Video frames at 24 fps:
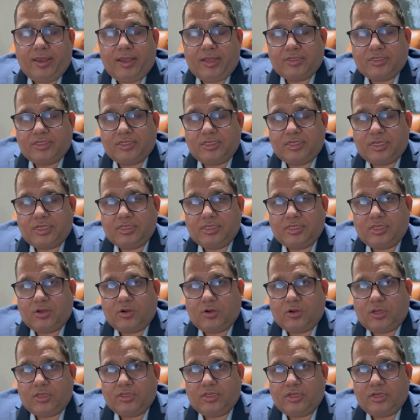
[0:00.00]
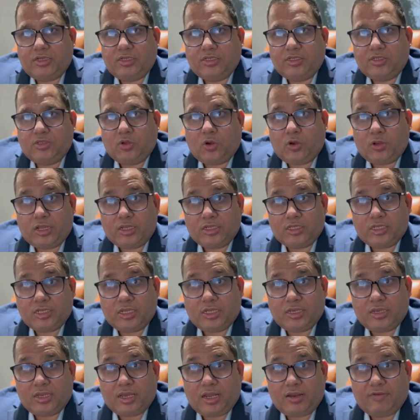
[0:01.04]
ST, and no other is
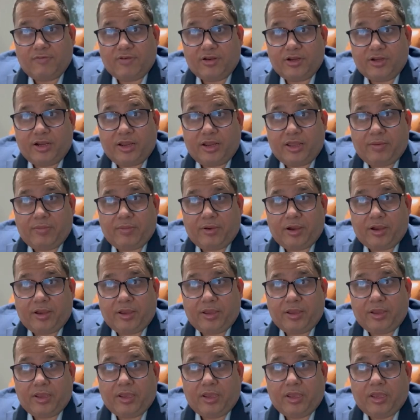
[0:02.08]
non-ST elevated MI.